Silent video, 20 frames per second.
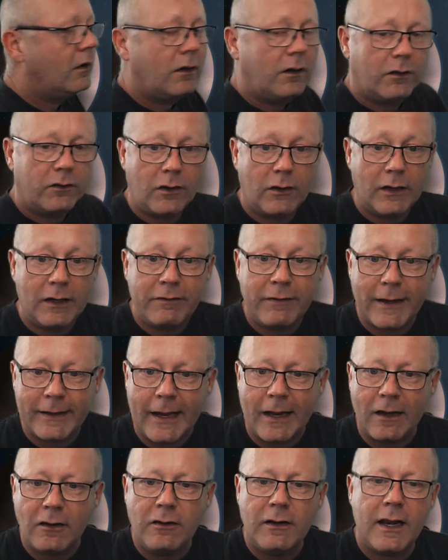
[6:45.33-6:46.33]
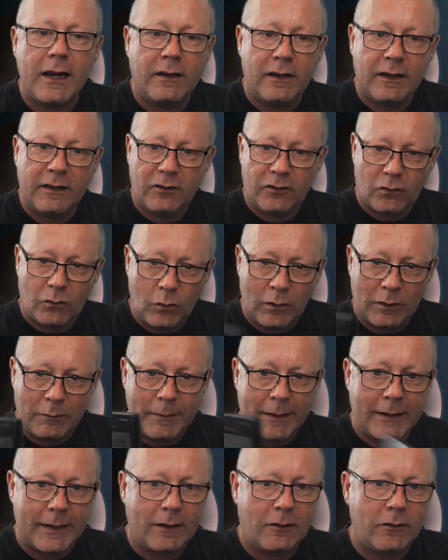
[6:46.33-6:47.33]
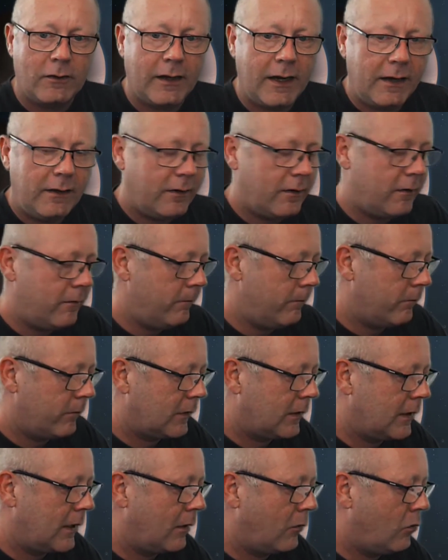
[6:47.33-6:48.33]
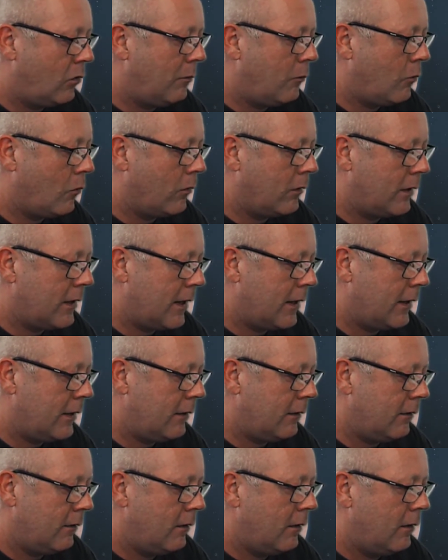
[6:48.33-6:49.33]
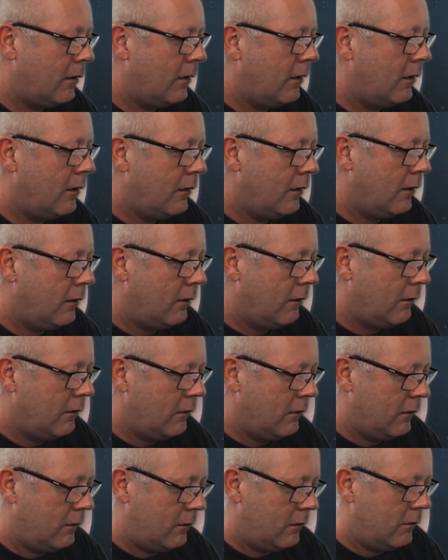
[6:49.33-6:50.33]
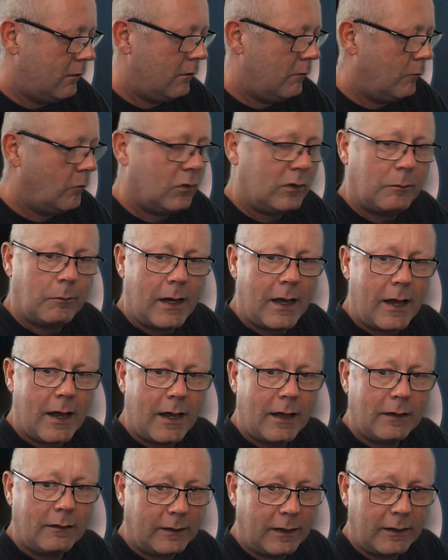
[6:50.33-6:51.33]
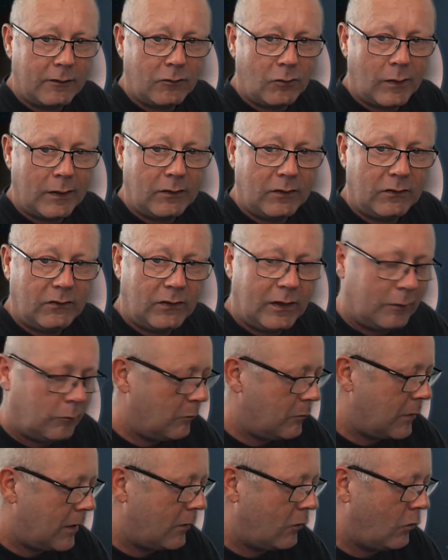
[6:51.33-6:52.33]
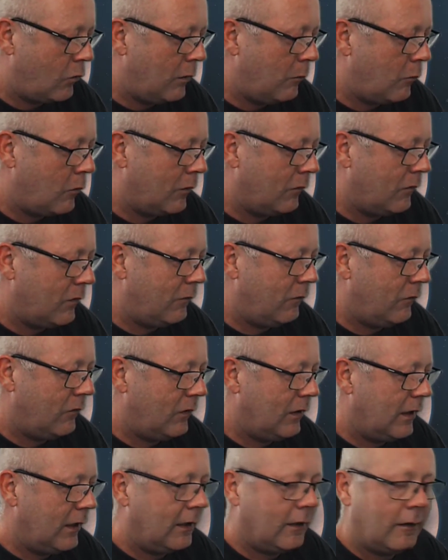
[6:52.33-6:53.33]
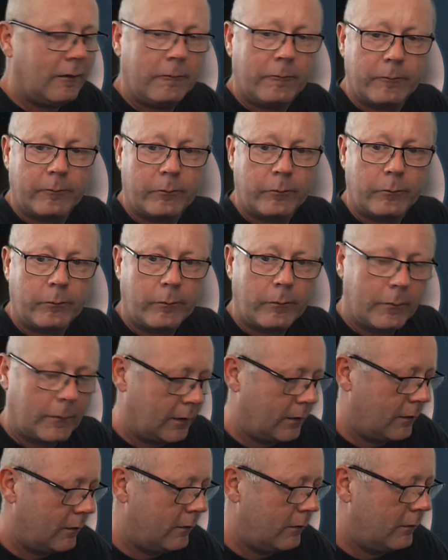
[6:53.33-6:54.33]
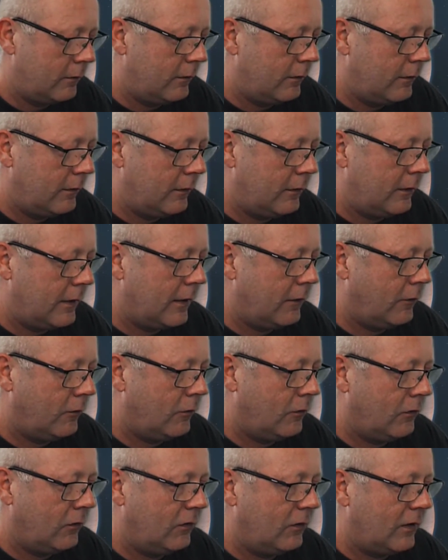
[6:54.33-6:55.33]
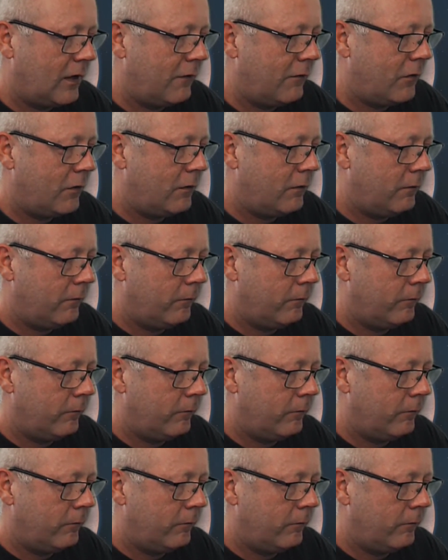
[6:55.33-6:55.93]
So if I calculate this with my calculator, get 3.9 multiply 10 to the 26 by 3.15 10 to the 7.